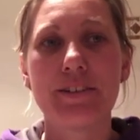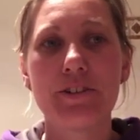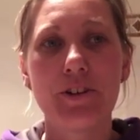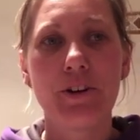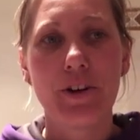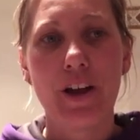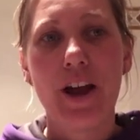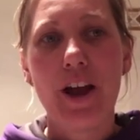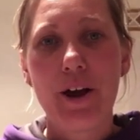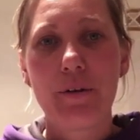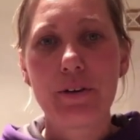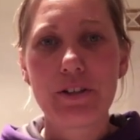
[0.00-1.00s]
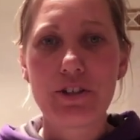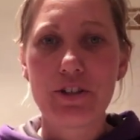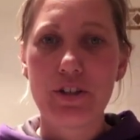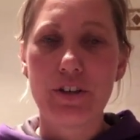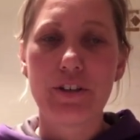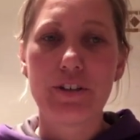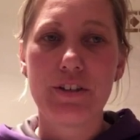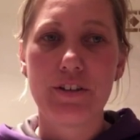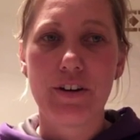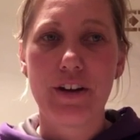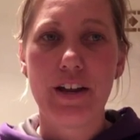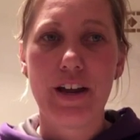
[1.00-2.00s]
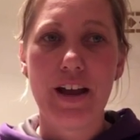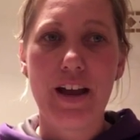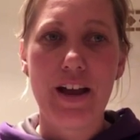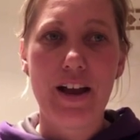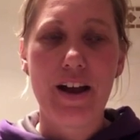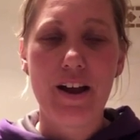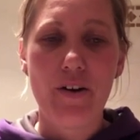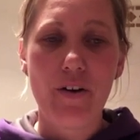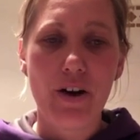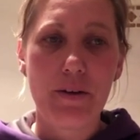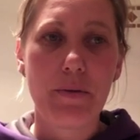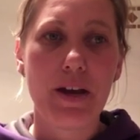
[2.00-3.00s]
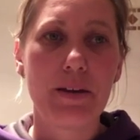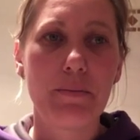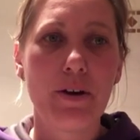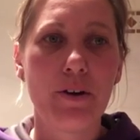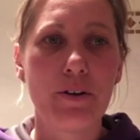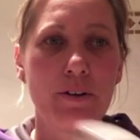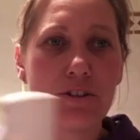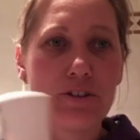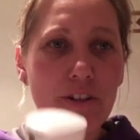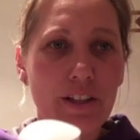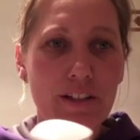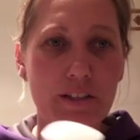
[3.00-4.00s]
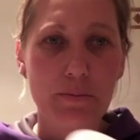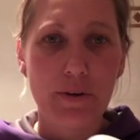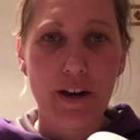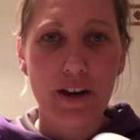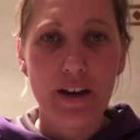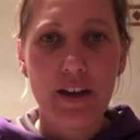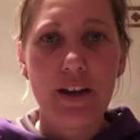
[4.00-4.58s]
So I wanted to show you tonight how I make my own toilet spray.